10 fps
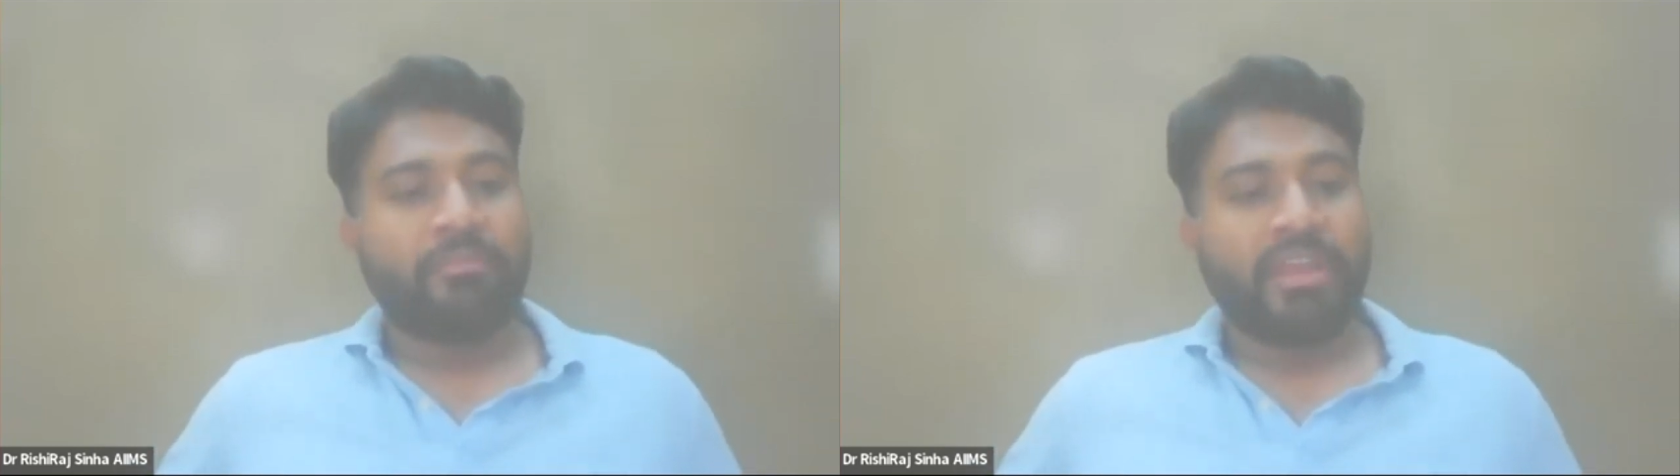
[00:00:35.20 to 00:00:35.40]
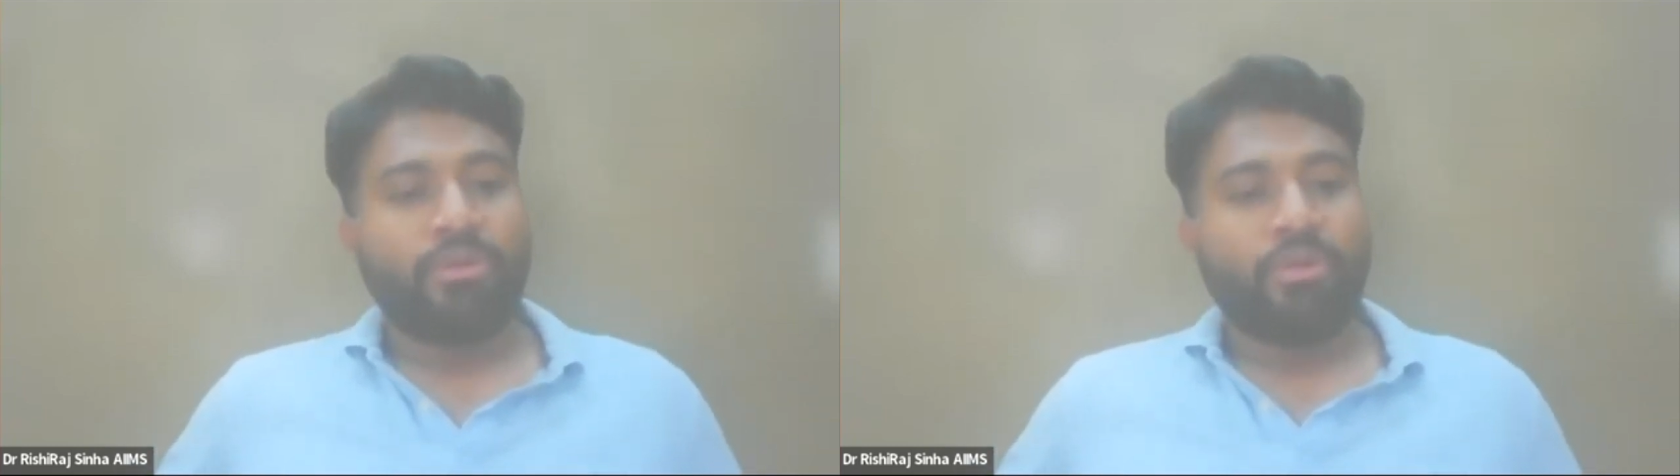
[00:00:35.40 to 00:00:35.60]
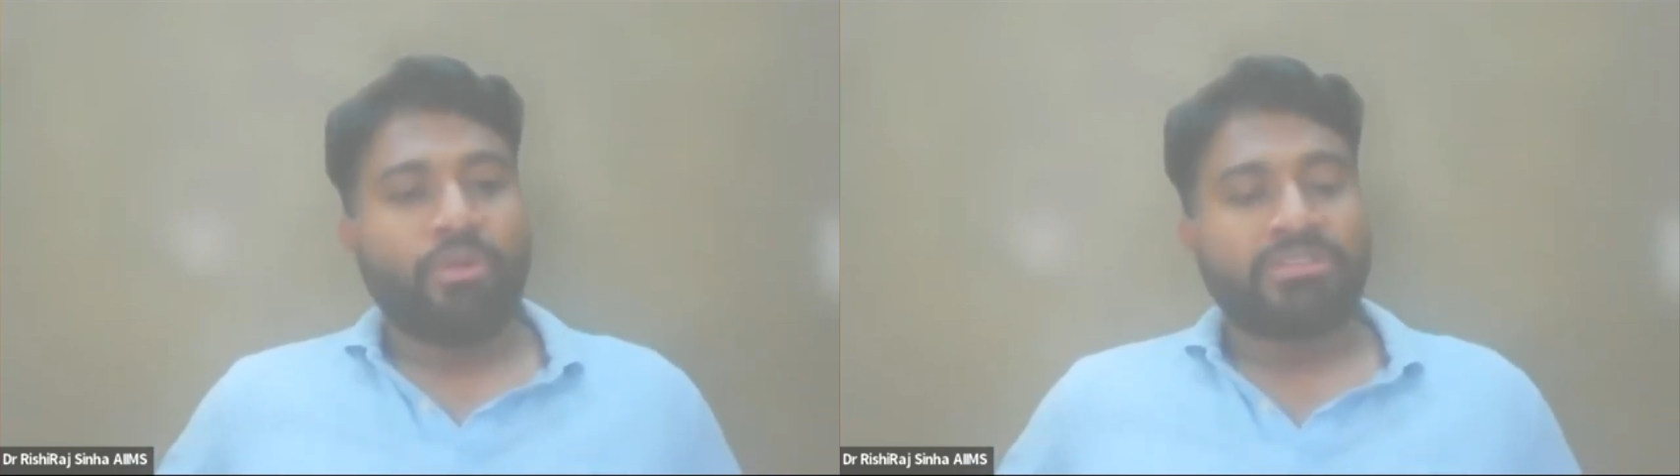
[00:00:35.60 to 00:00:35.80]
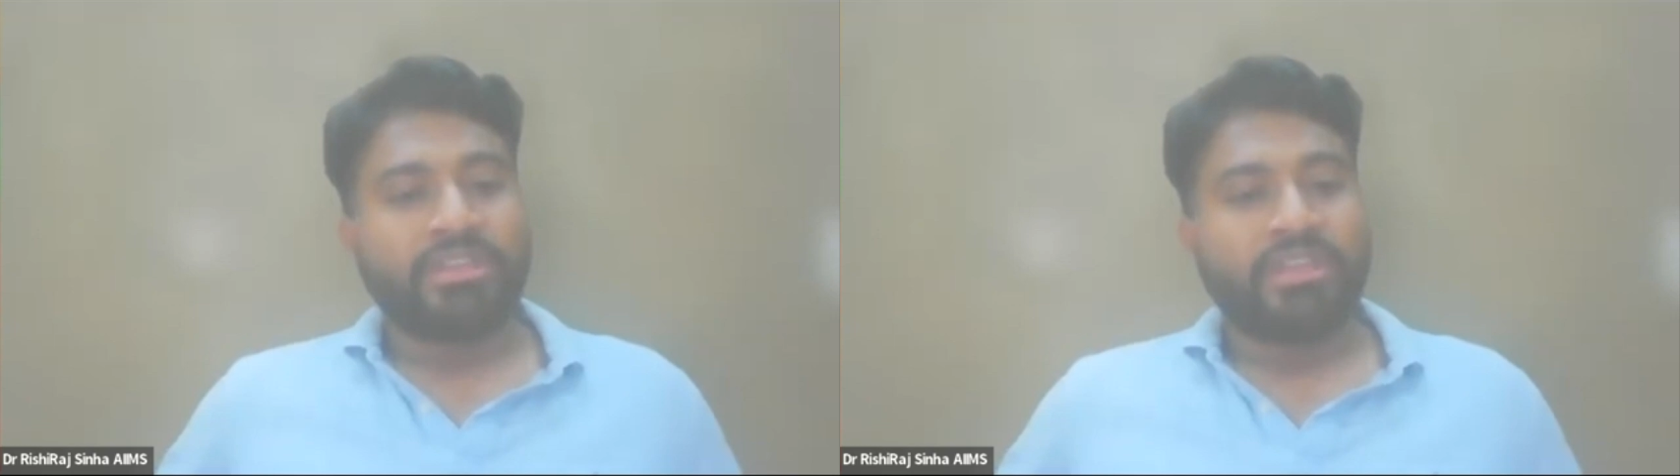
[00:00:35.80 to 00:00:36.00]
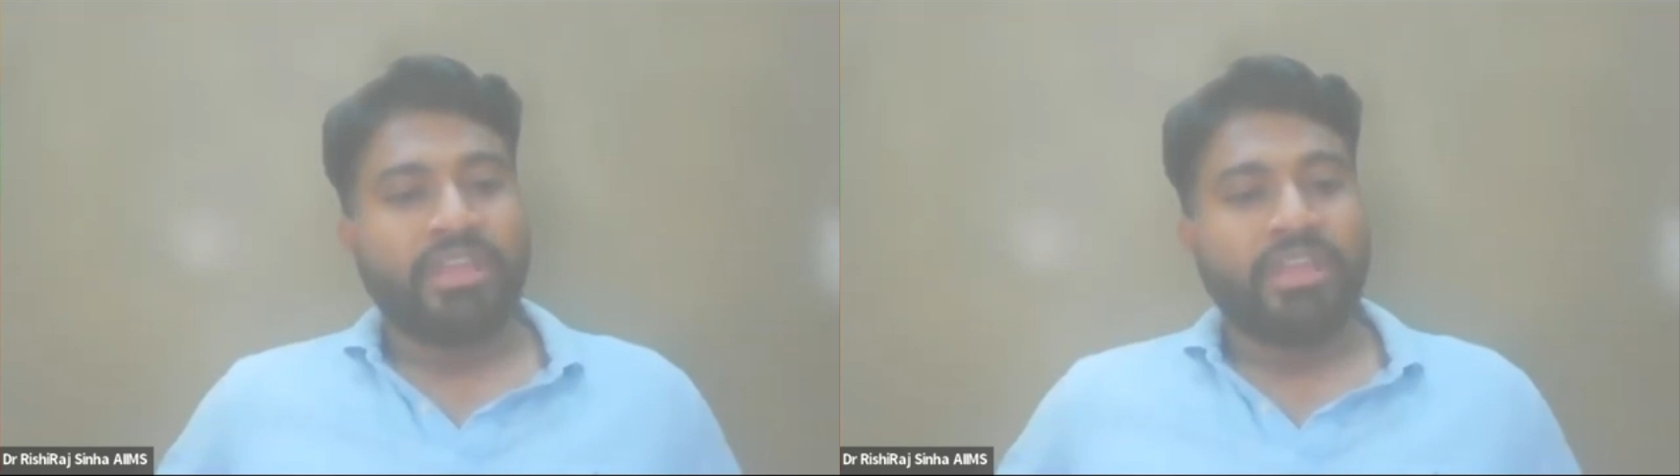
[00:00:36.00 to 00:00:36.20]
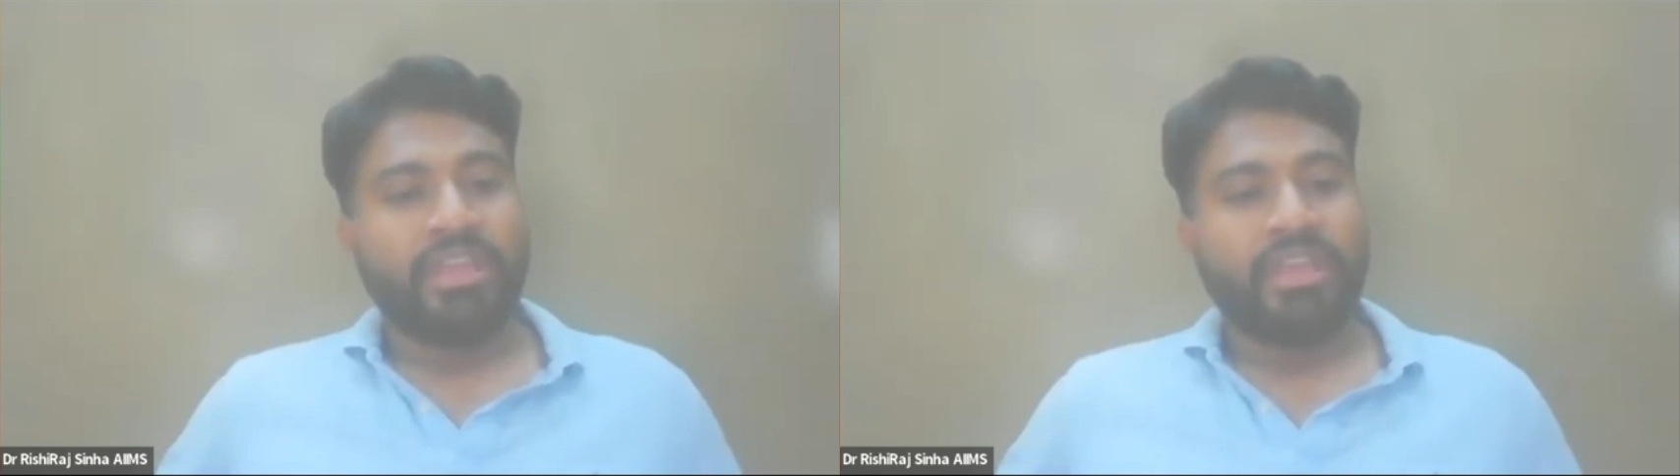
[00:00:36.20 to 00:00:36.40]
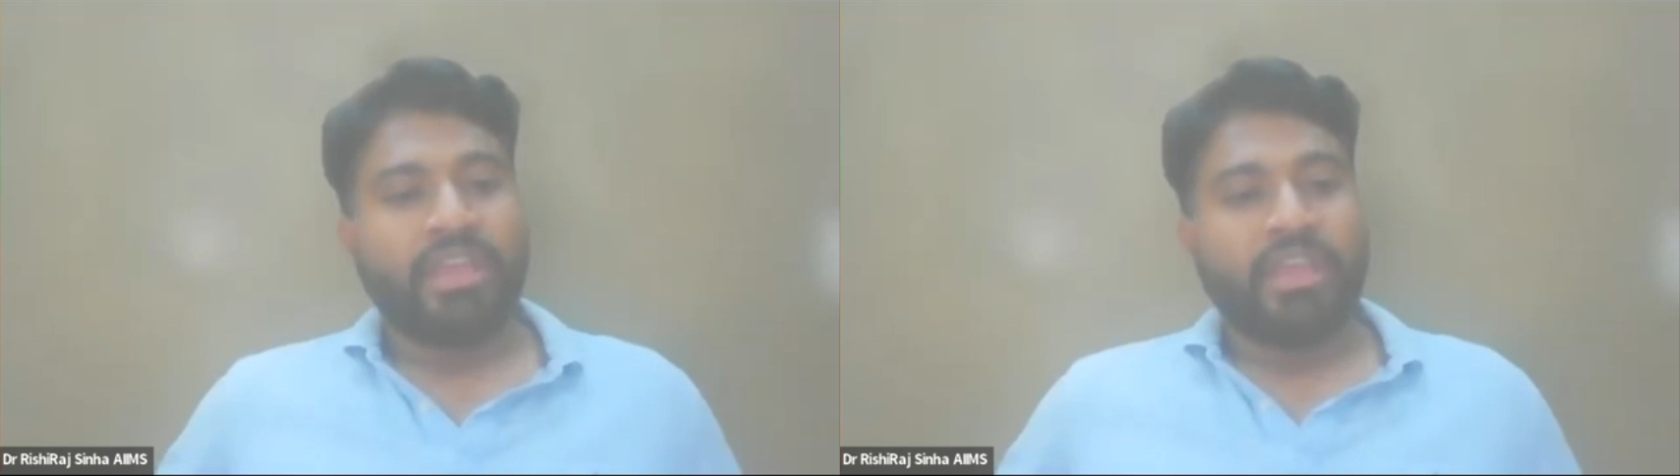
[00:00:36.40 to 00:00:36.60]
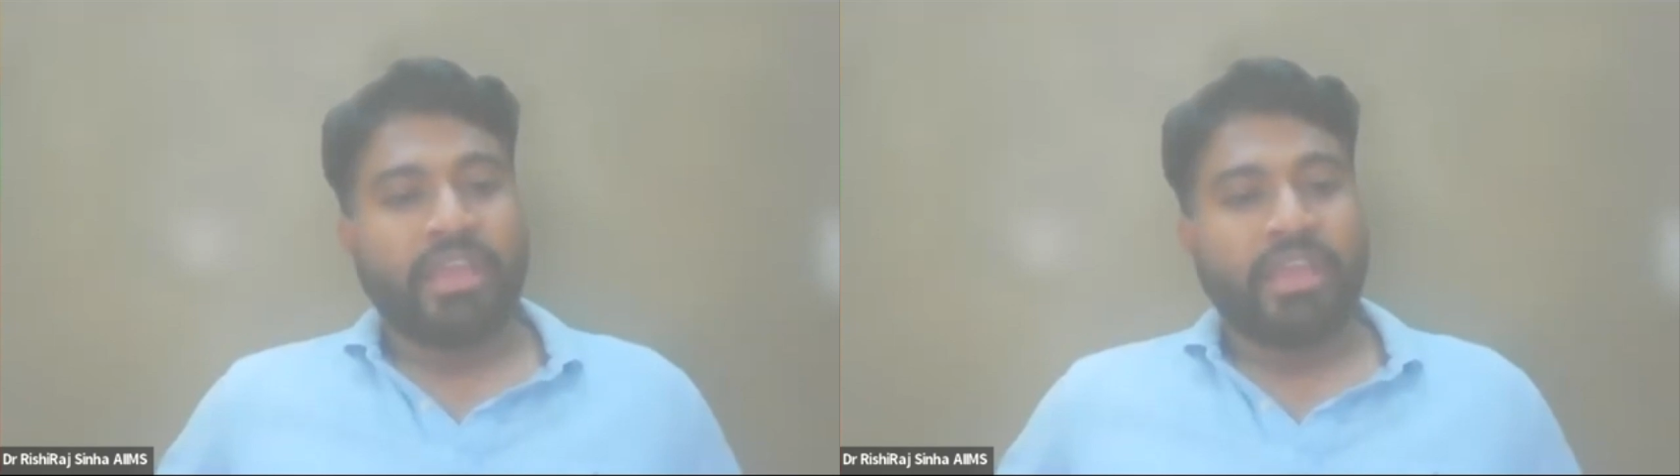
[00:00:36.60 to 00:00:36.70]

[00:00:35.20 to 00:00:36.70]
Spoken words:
main course in the